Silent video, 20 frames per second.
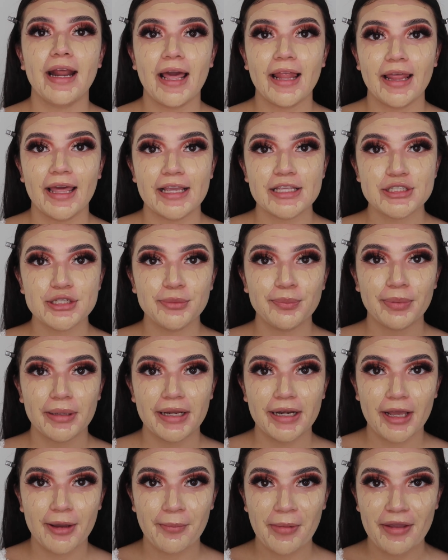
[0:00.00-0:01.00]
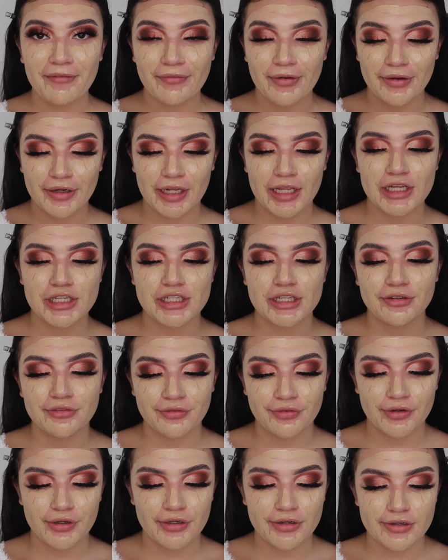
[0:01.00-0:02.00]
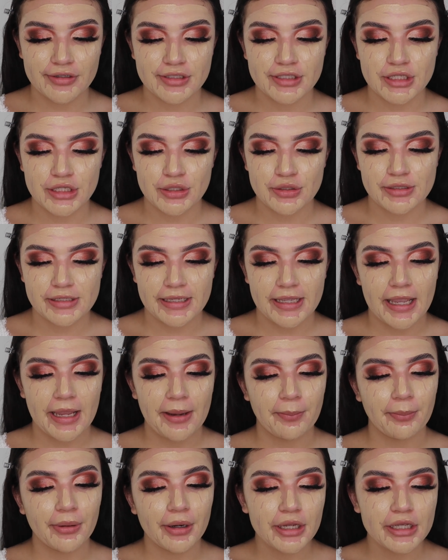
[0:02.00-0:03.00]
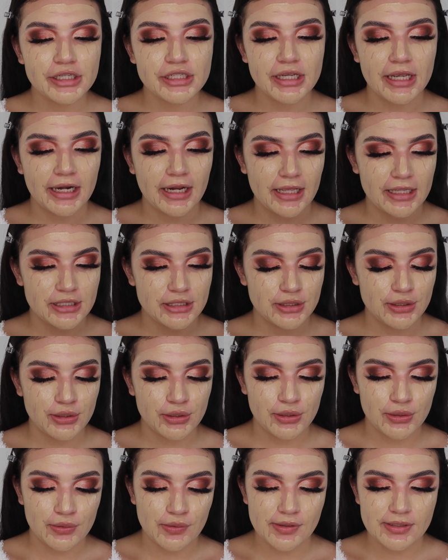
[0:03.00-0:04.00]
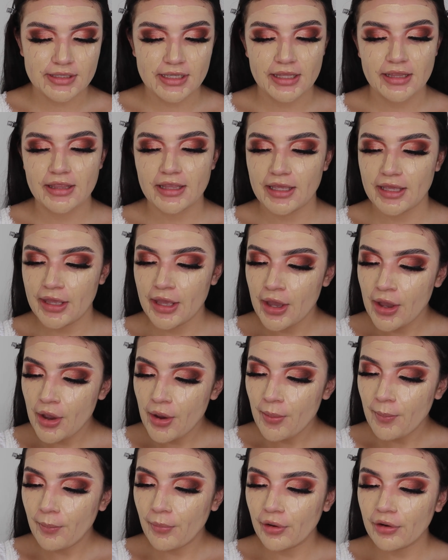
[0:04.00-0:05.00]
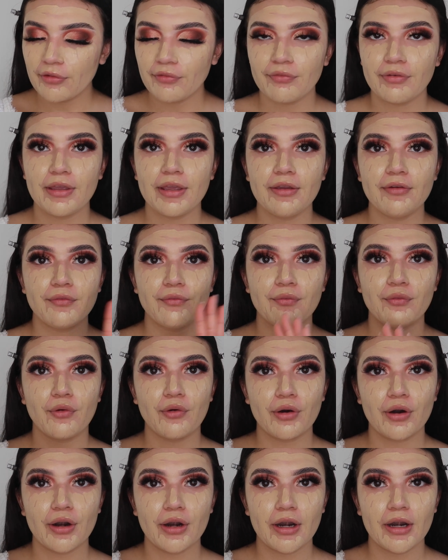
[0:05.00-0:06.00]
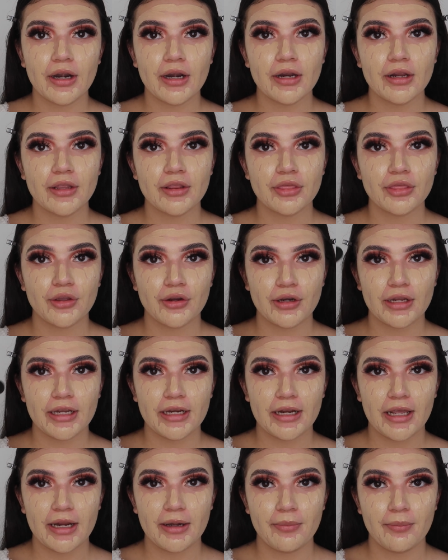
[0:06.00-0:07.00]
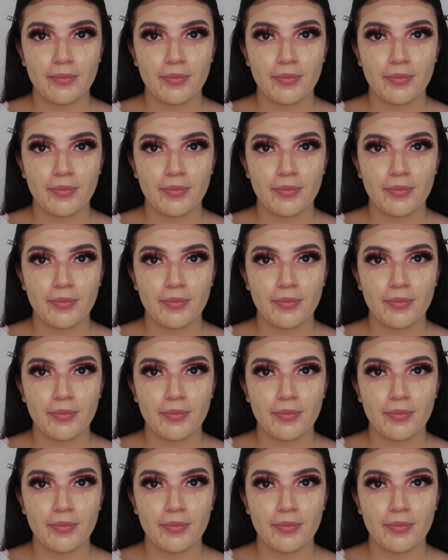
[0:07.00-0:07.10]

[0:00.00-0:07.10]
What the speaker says: I like to blend out my foundation first using a brush, and I do use the Morphe 439